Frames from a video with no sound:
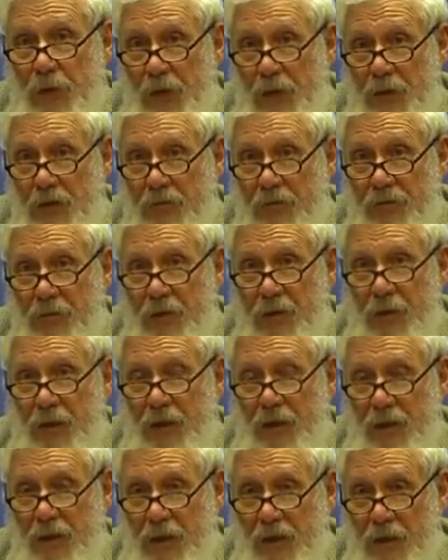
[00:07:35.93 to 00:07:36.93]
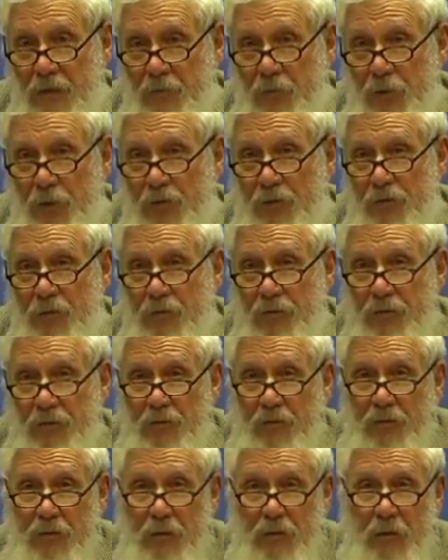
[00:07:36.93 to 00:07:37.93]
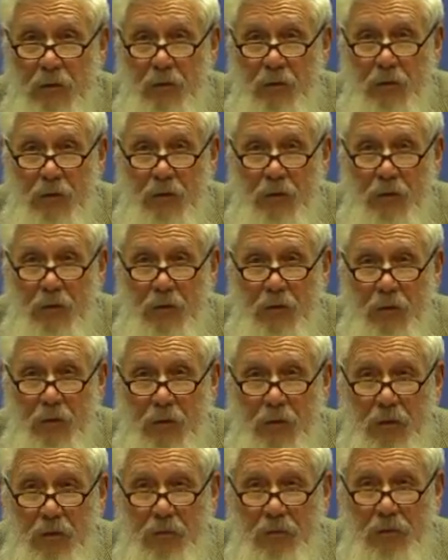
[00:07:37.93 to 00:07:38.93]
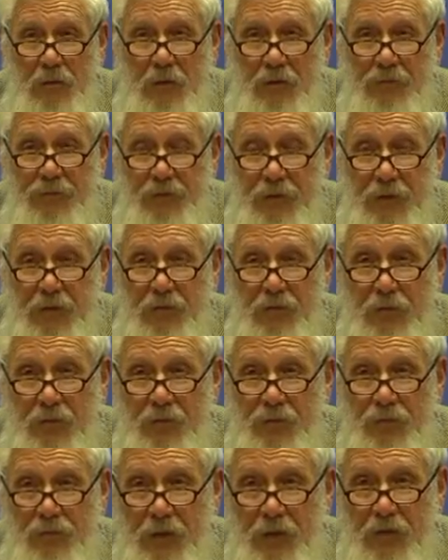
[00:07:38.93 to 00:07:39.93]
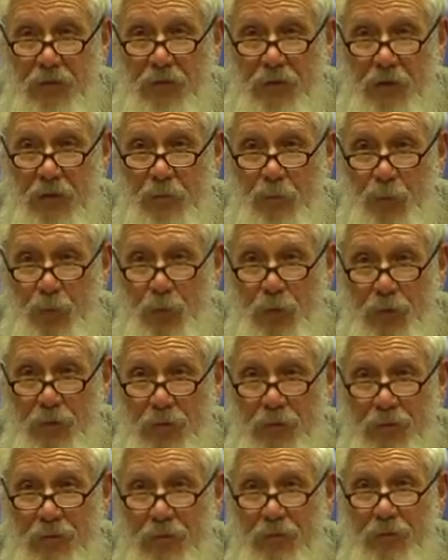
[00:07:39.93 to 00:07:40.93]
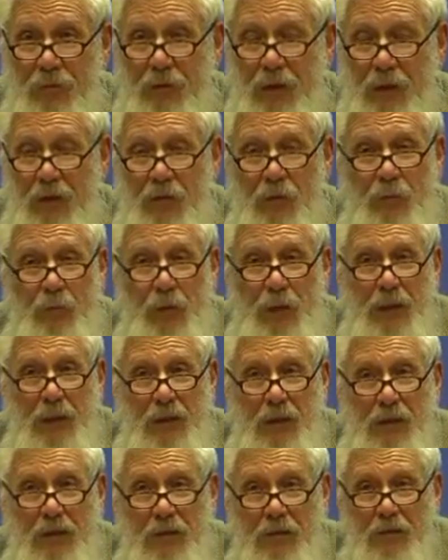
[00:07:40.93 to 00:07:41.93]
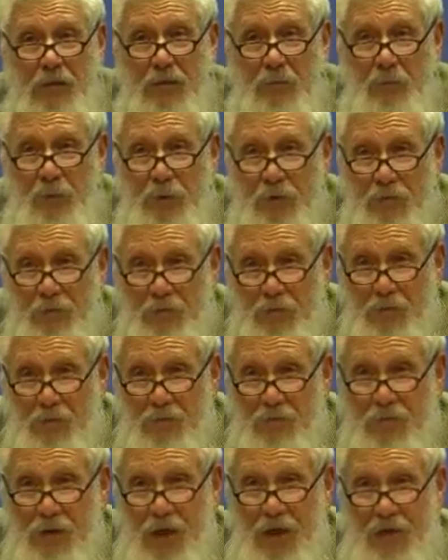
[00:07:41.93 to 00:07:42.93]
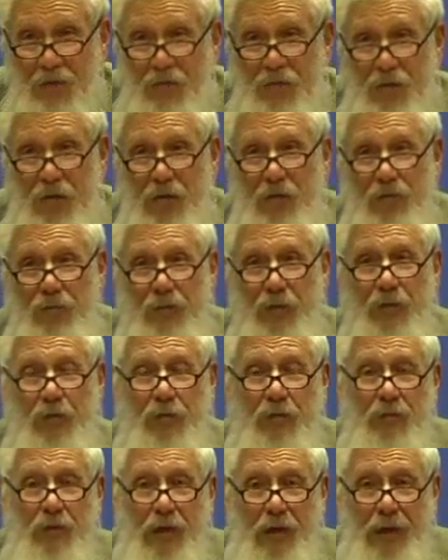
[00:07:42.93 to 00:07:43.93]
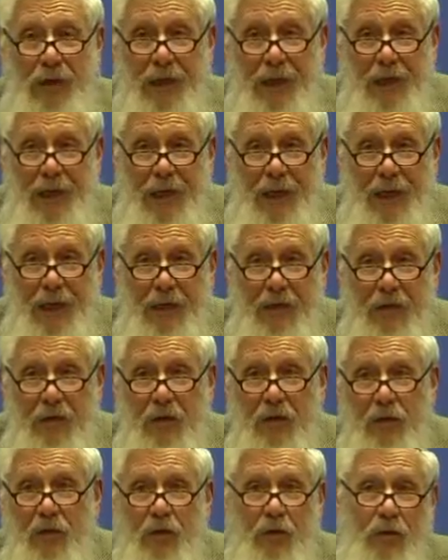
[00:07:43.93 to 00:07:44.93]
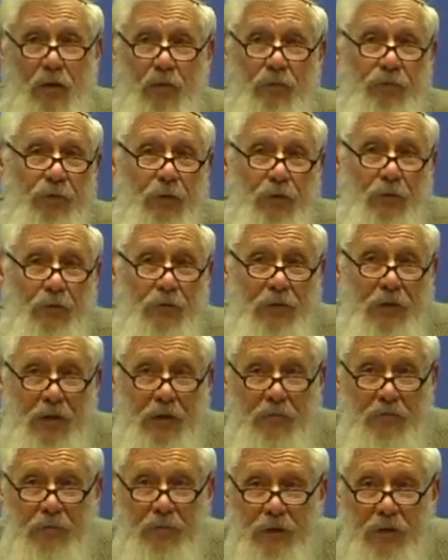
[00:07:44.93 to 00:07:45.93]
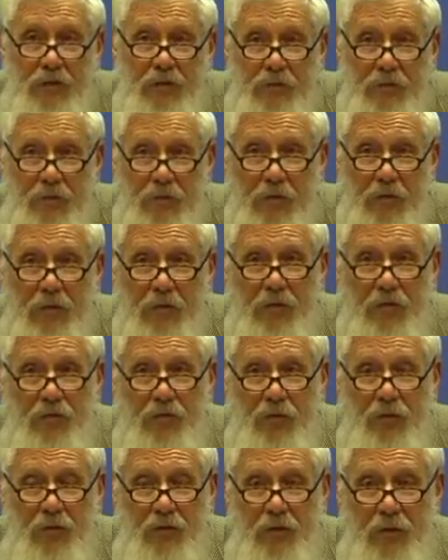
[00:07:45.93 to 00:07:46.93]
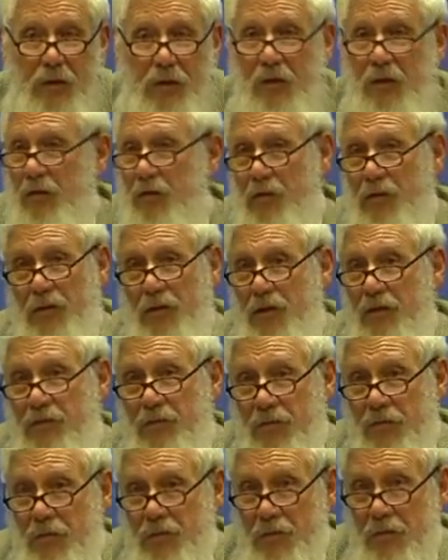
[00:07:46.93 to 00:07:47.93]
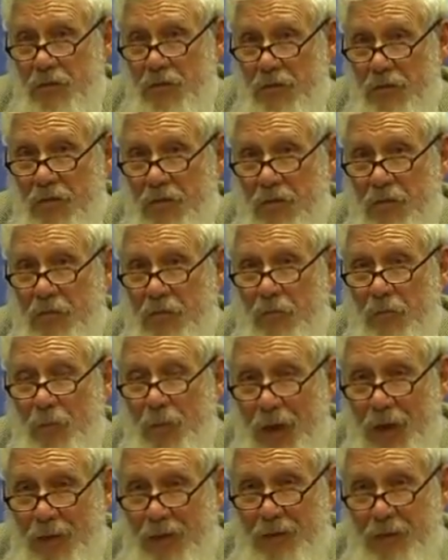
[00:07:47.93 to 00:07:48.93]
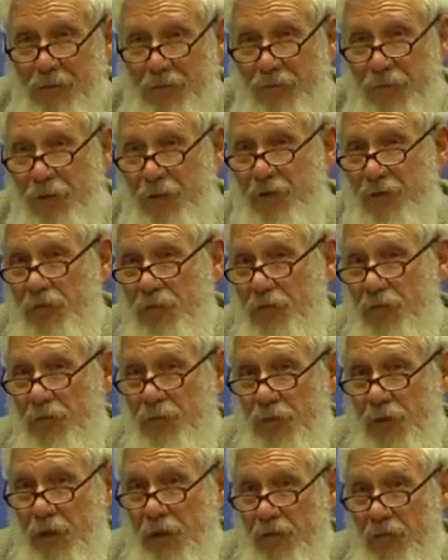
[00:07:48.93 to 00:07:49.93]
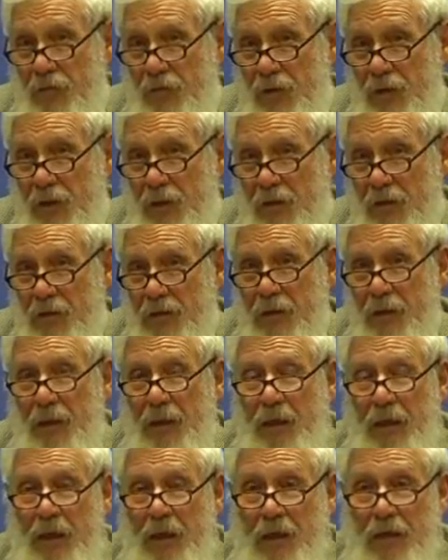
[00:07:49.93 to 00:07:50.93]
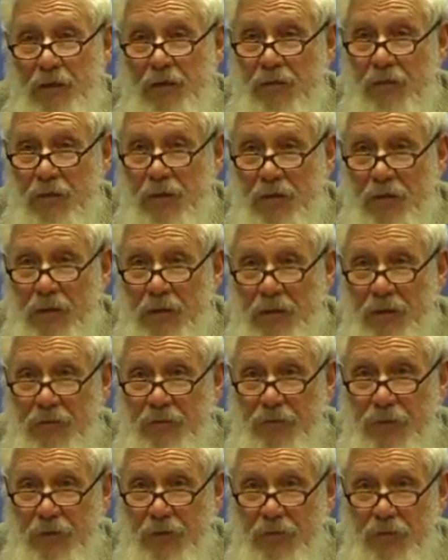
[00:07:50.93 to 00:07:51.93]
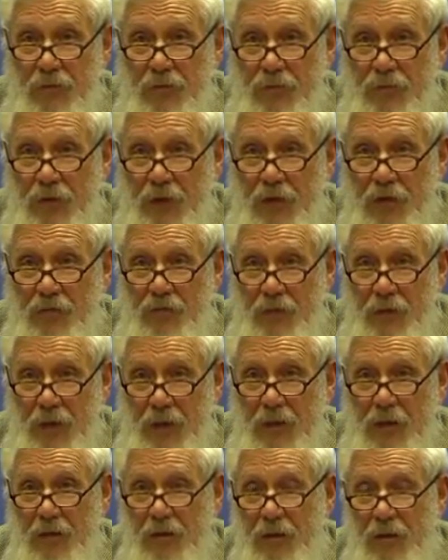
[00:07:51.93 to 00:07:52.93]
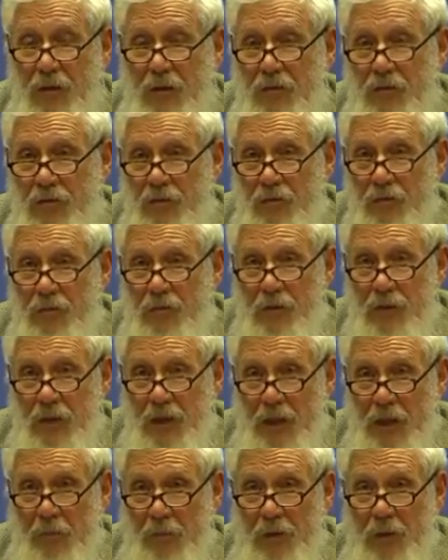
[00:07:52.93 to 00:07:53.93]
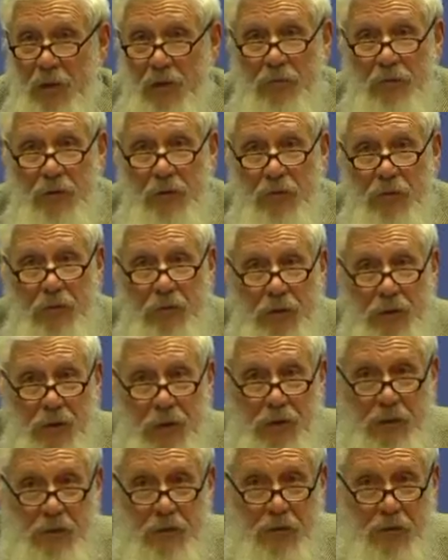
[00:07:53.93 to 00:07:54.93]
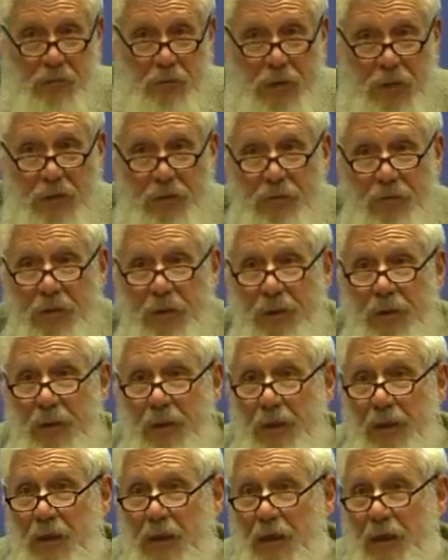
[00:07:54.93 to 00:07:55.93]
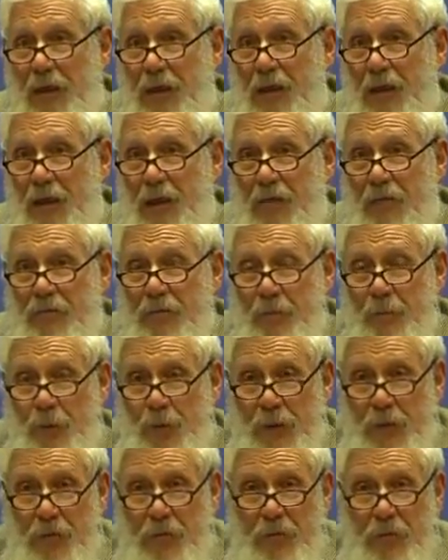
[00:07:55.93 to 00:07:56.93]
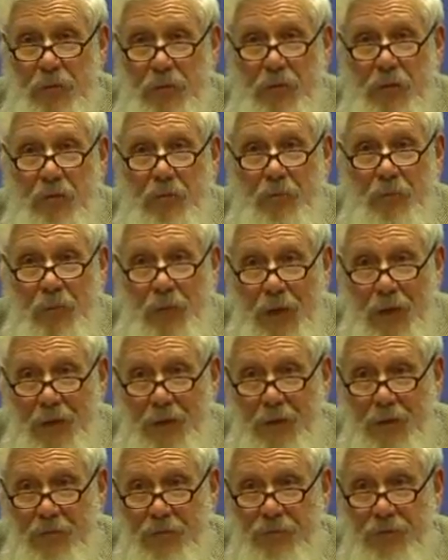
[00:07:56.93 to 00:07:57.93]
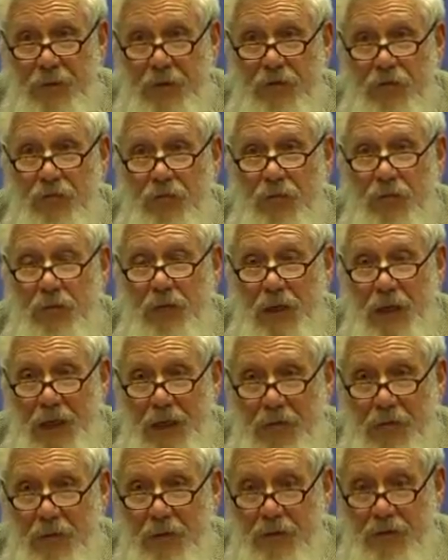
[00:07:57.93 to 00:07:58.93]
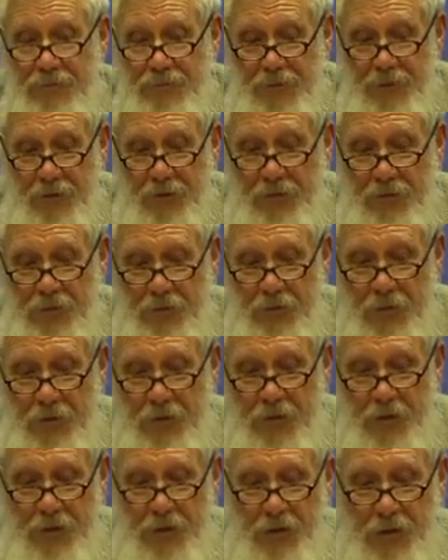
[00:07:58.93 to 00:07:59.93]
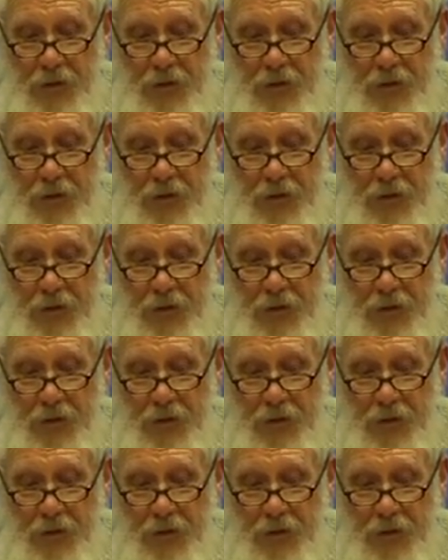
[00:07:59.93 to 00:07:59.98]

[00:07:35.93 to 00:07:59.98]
Okay, let's say that again because it's a definition of central importance. I don't mean that a person is rational if he knows how to add or if he knows how to reason logically. That's not my definition of rationality. And it's not the definition of rationality that's used in game theory or in economics. I'll repeat my definition, our definition.